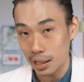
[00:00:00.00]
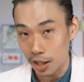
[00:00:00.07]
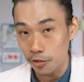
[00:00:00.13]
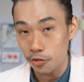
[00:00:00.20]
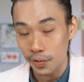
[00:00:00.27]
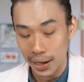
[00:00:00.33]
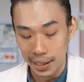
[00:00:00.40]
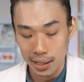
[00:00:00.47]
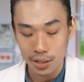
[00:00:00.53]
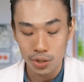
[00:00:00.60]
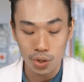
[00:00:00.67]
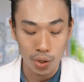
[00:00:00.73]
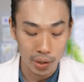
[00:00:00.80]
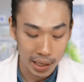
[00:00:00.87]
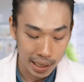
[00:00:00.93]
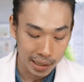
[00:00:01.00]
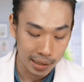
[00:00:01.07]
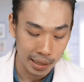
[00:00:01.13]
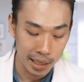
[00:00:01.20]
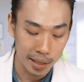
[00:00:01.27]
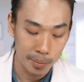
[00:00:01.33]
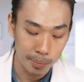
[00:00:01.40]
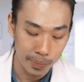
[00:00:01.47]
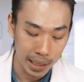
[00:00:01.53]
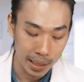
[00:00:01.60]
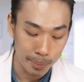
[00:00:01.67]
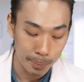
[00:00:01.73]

affect your kidney by